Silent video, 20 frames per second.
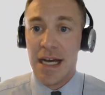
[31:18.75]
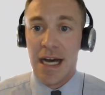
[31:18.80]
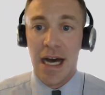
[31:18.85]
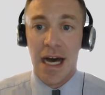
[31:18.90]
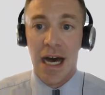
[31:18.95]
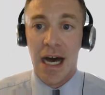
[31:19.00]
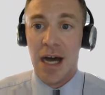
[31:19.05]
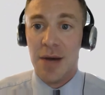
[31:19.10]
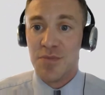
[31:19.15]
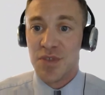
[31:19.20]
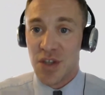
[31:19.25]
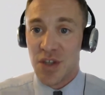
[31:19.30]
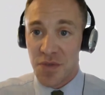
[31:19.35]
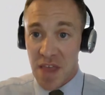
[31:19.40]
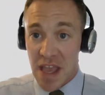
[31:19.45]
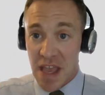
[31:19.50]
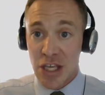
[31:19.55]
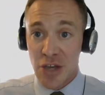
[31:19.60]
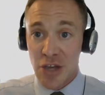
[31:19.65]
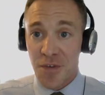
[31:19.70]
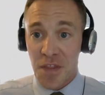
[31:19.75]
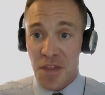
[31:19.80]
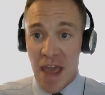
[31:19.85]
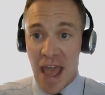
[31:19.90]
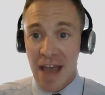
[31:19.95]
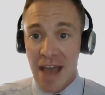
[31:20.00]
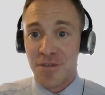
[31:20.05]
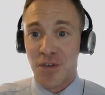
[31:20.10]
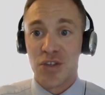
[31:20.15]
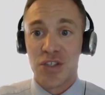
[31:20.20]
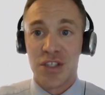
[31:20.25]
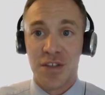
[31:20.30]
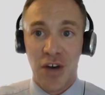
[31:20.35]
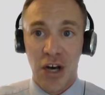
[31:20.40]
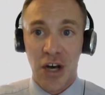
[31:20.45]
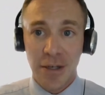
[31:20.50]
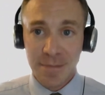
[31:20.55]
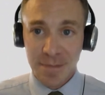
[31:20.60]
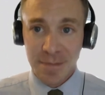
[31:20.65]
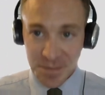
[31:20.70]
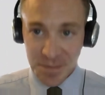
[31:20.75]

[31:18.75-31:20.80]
So thank you for that, first of all.